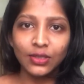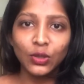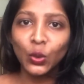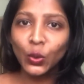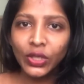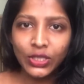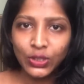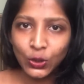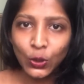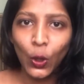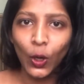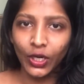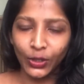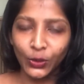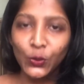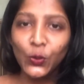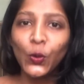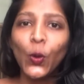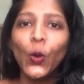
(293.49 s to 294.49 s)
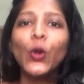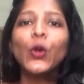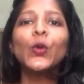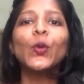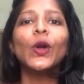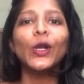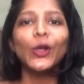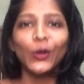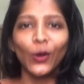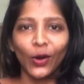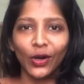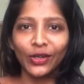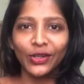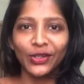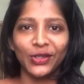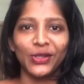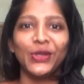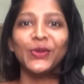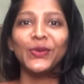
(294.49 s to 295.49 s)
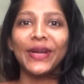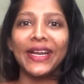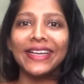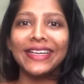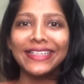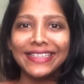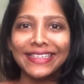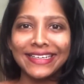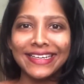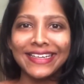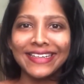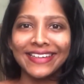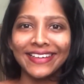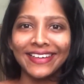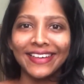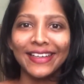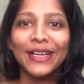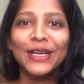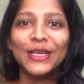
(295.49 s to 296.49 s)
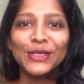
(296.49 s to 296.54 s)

No, it's not. You go to a doctor, you get it treated.